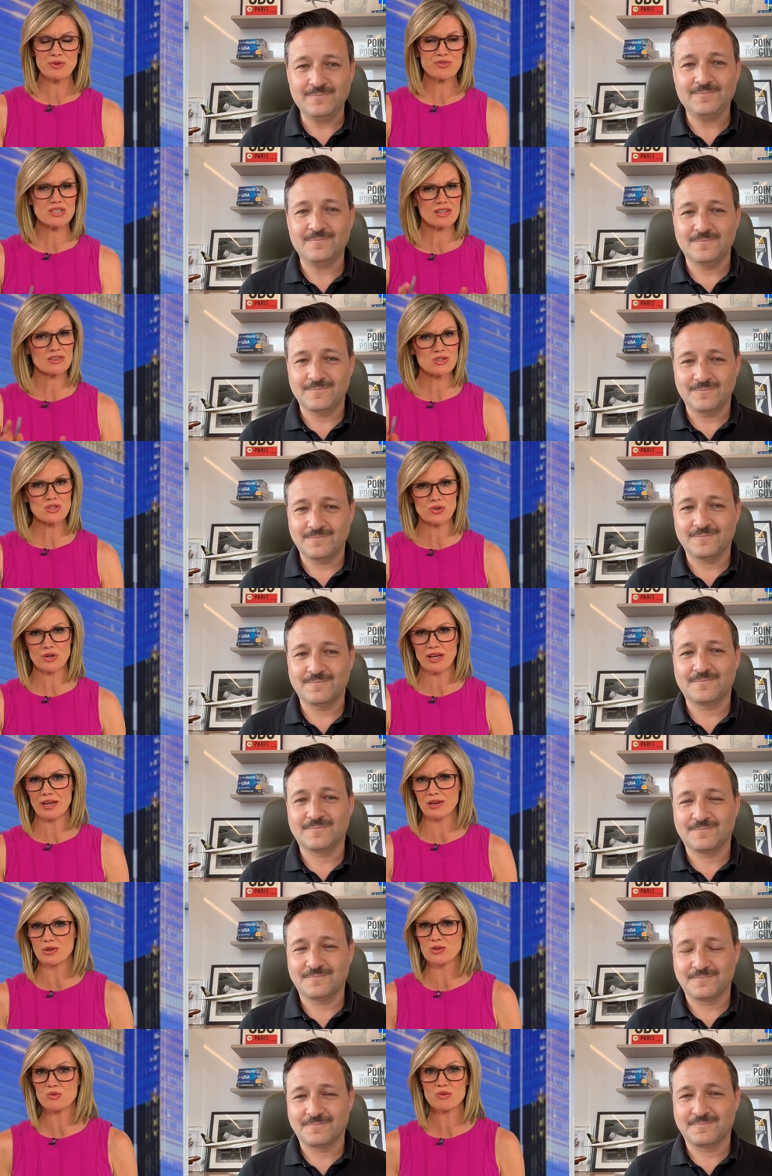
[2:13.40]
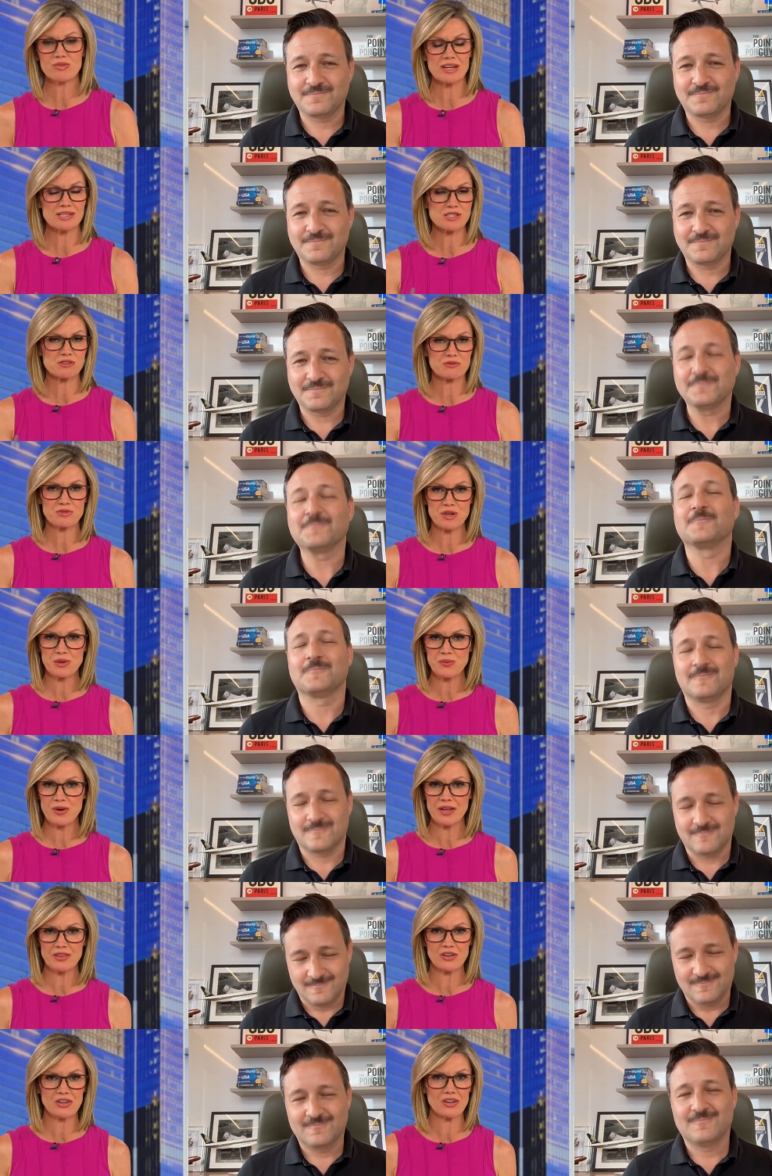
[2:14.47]
Speaker 1: We've seen the tornadoes, we've got severe
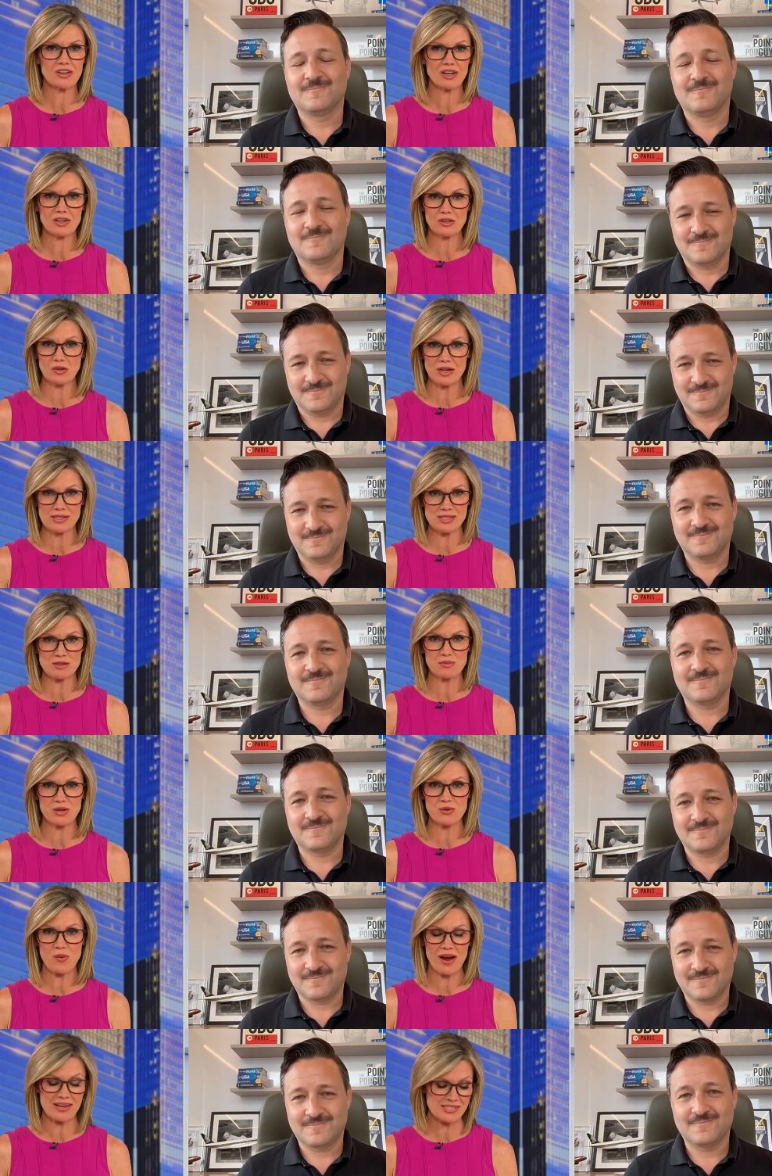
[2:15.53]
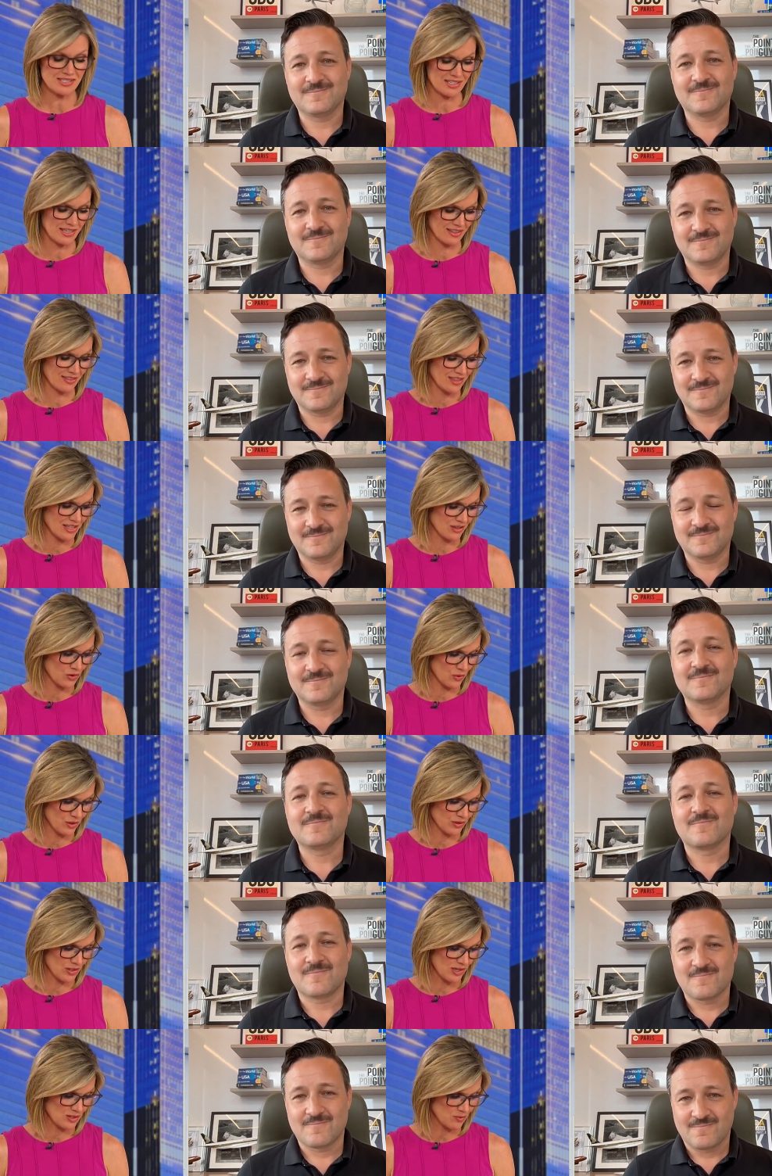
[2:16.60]
weather across the Midwest in the
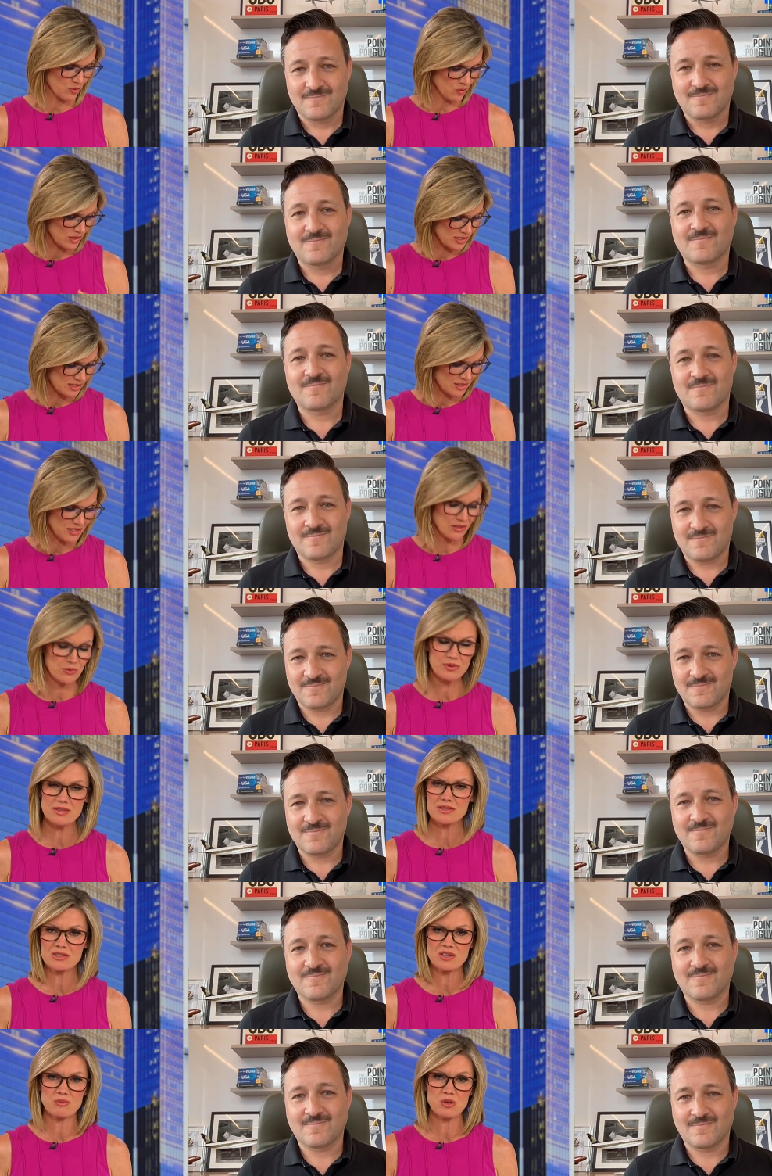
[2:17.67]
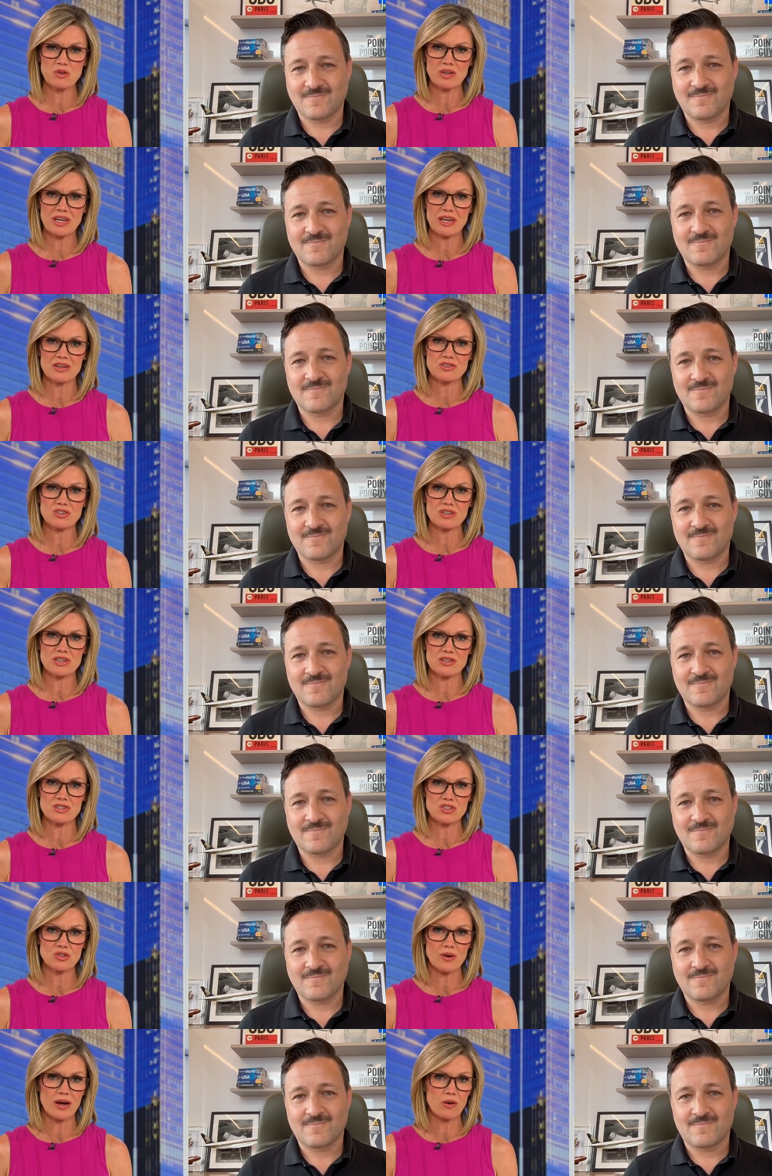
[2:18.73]
Northeast. But what's the deal with this communication
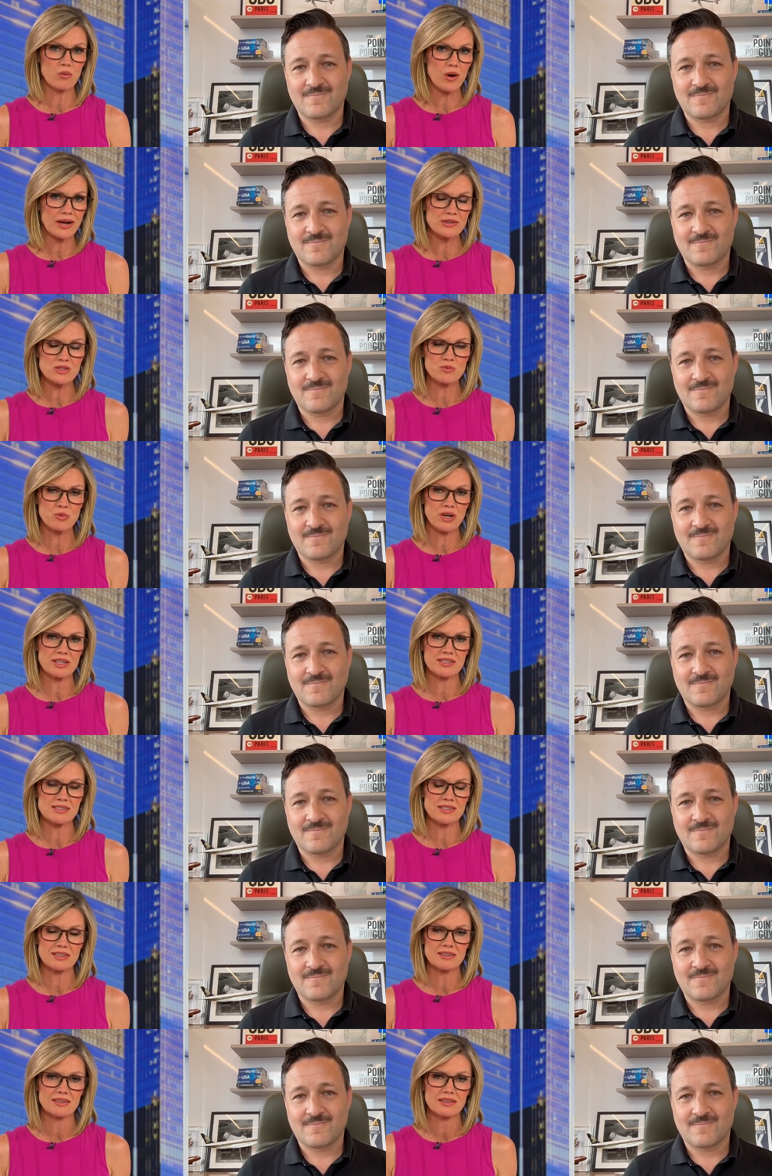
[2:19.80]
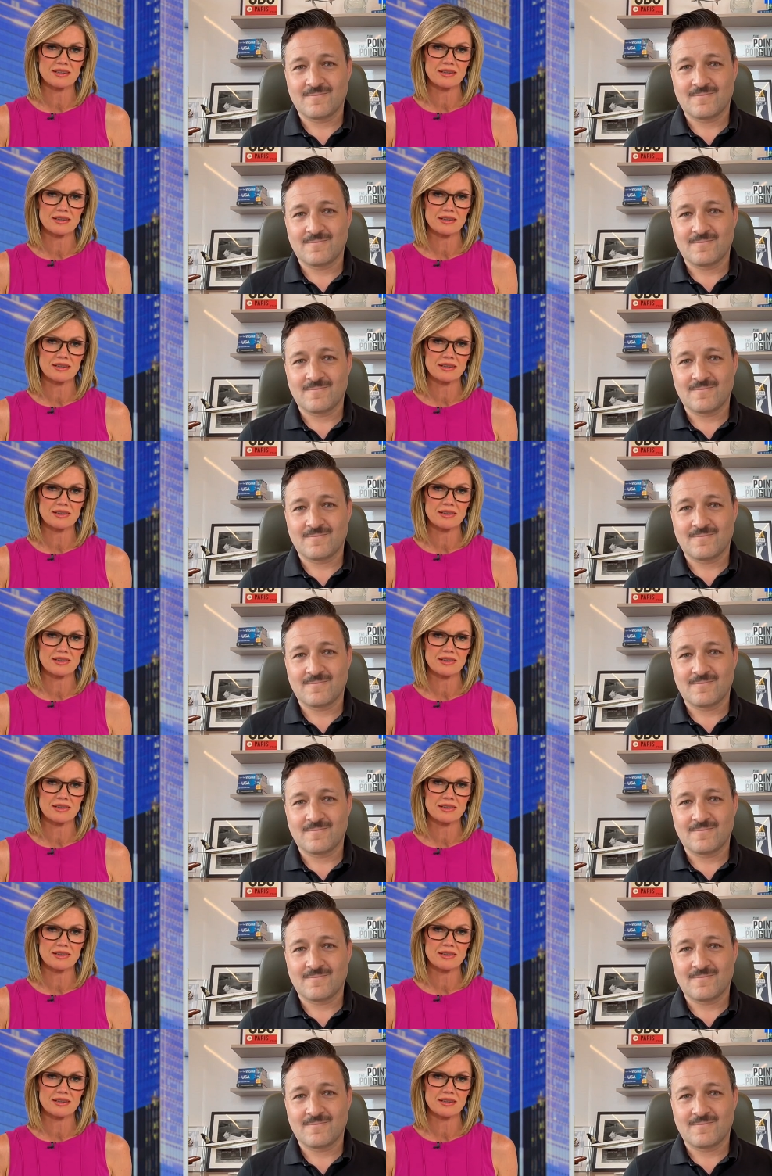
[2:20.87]
issue? How widespread is it?